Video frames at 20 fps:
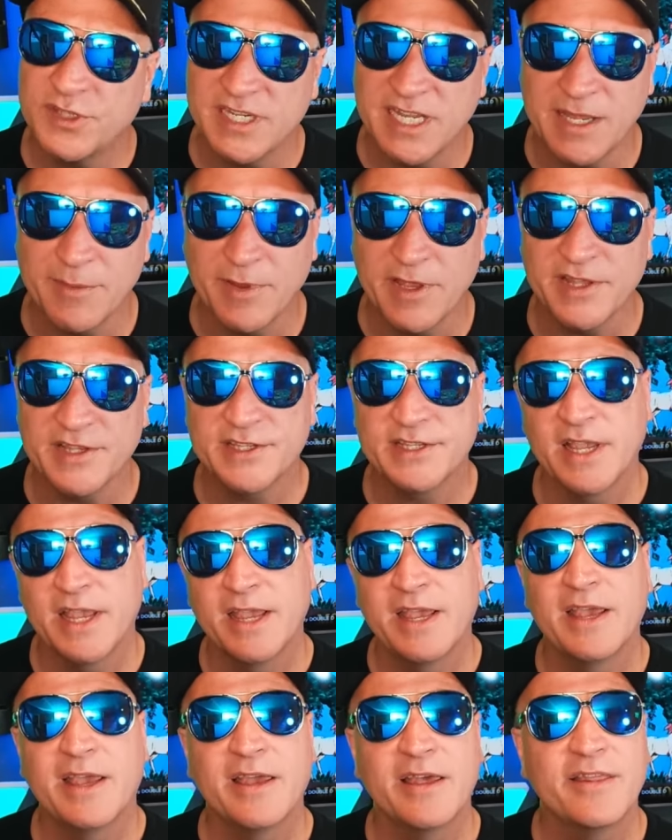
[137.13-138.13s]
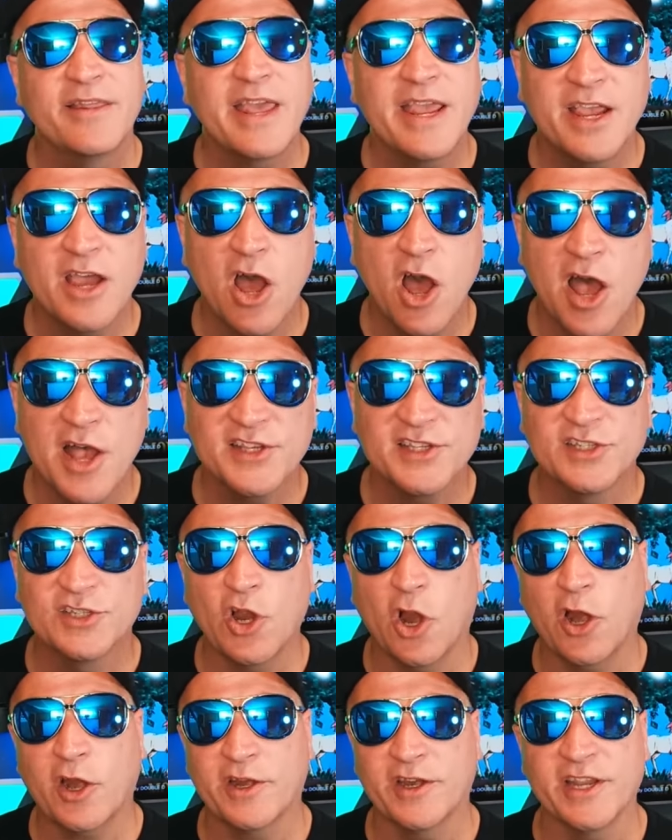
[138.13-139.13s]
demons, they cause
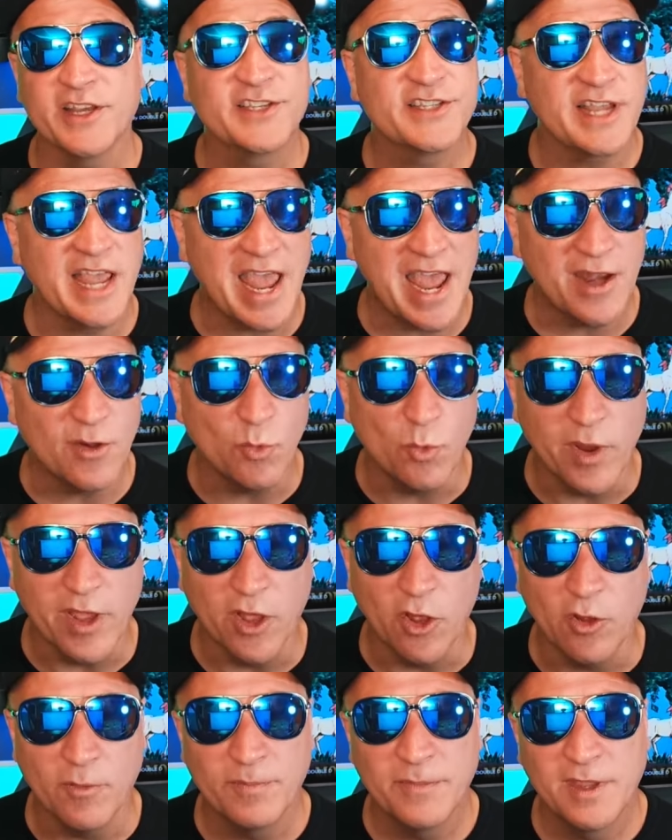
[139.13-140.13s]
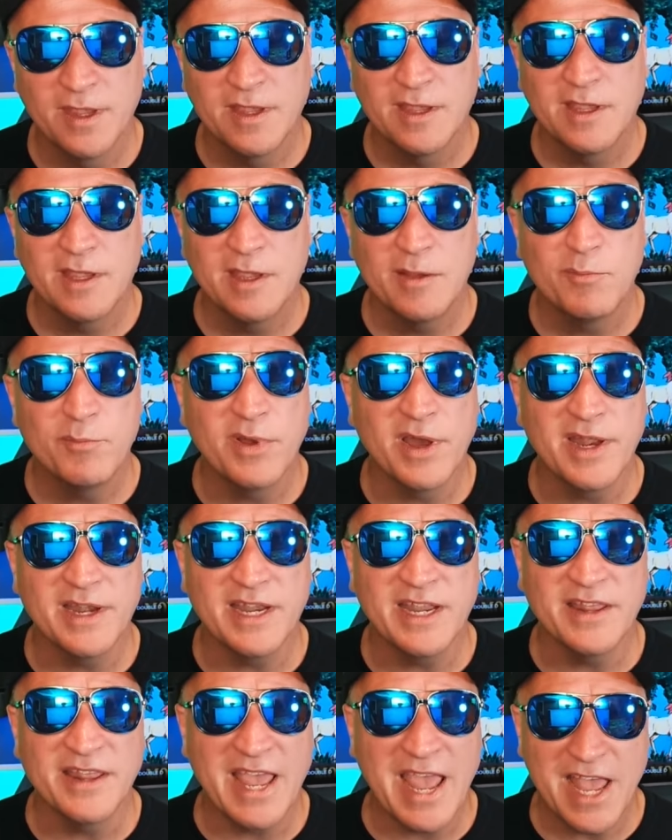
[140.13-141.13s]
darkness at will, but
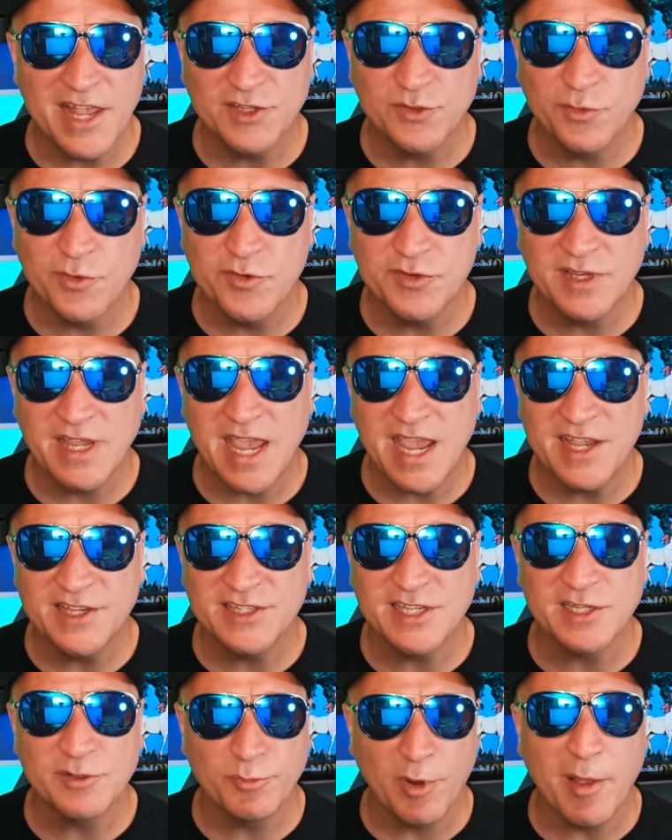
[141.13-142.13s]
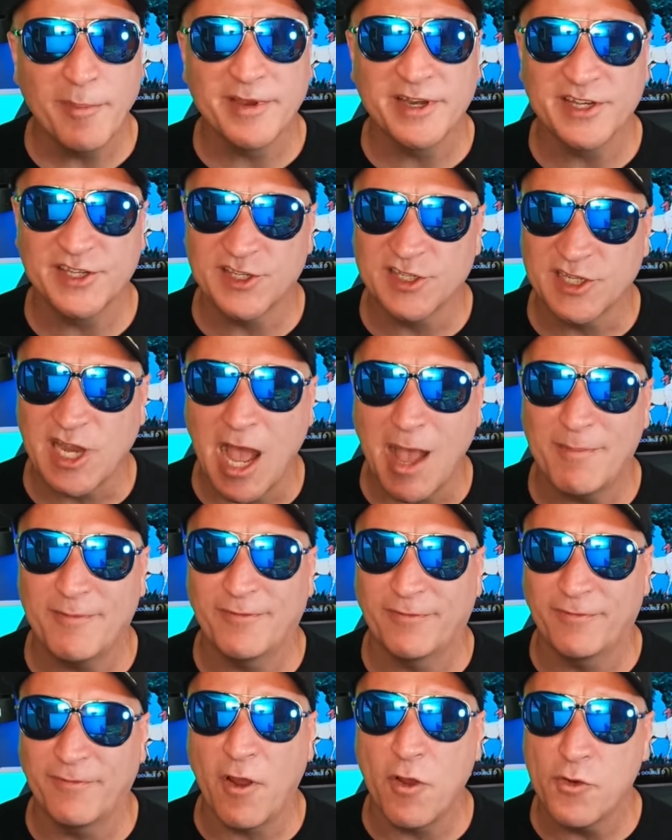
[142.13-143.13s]
in the Hezu's case, it's probably to stop
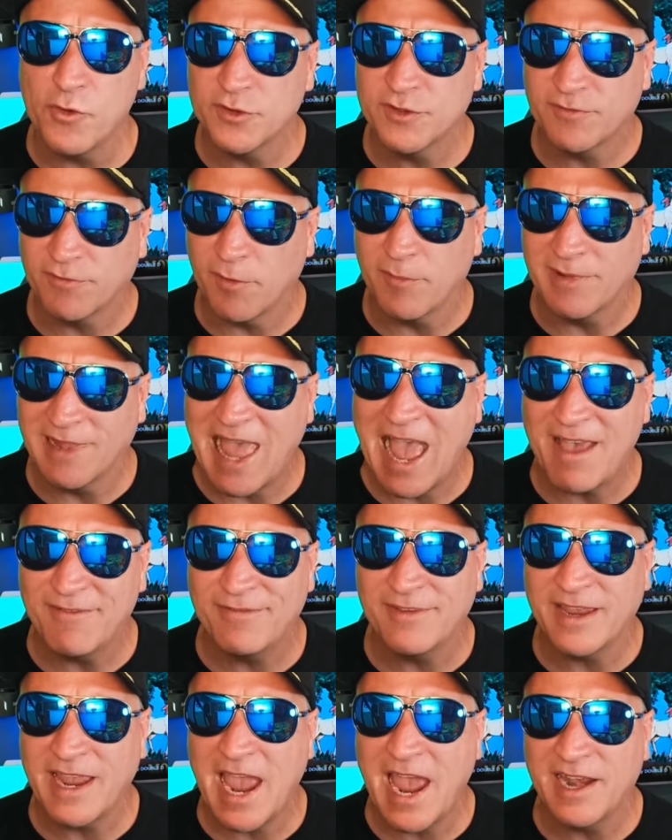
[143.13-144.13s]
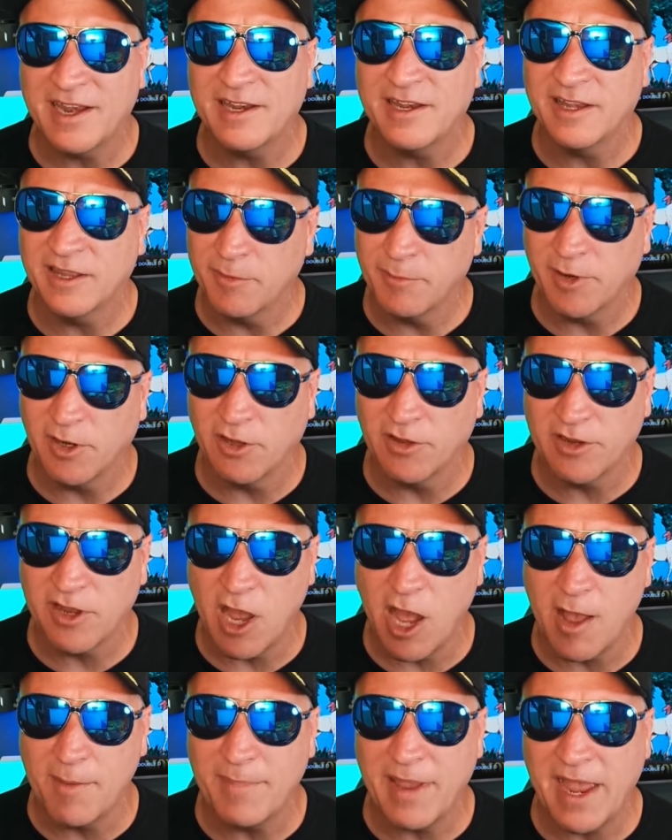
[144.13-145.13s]
foes from laughing at it in the middle of
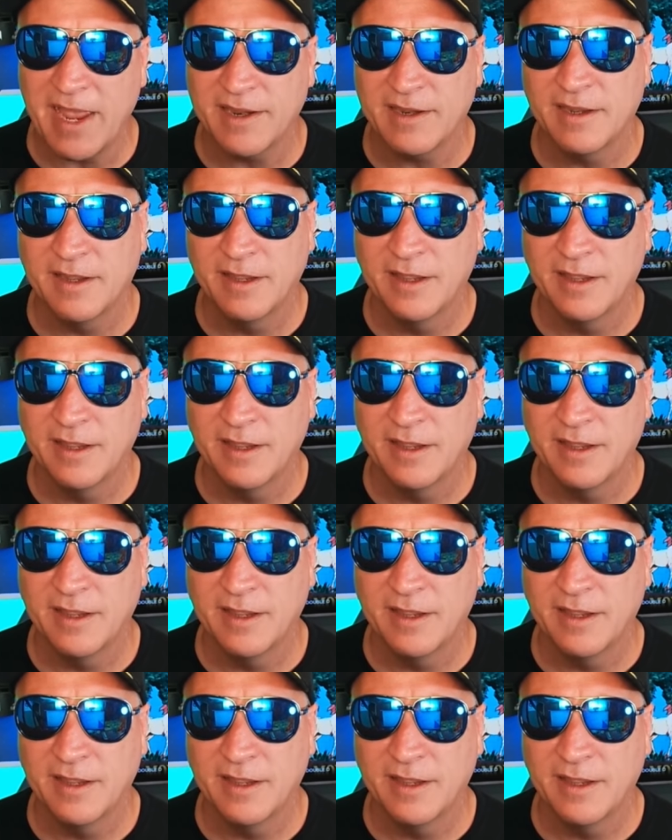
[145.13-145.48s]
combat.